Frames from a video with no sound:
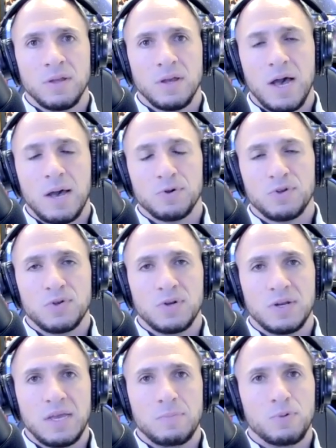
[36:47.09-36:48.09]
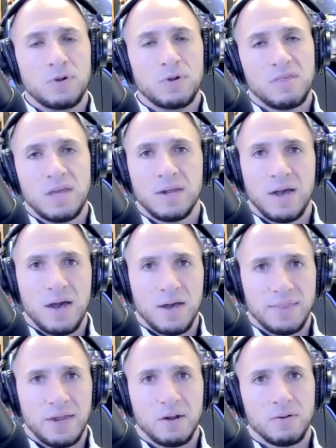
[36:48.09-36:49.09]
opportunity, put Athena
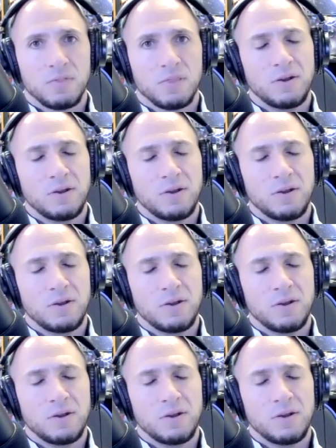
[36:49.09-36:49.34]
on there,